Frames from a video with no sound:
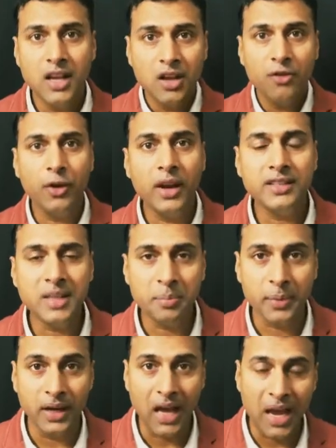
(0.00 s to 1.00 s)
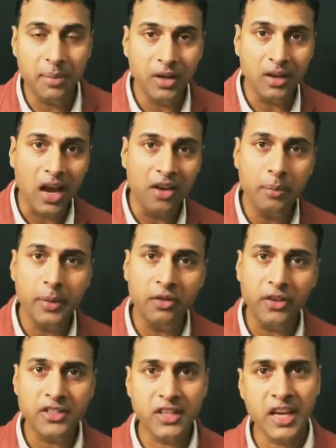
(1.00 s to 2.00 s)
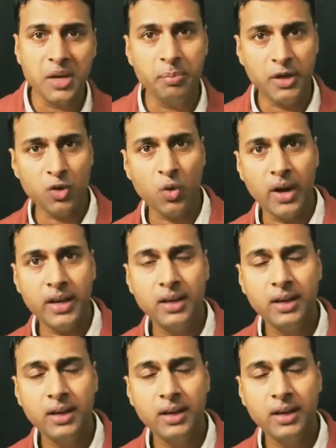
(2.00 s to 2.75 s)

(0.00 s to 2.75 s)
For example, I mean I'm investing in Bitcoin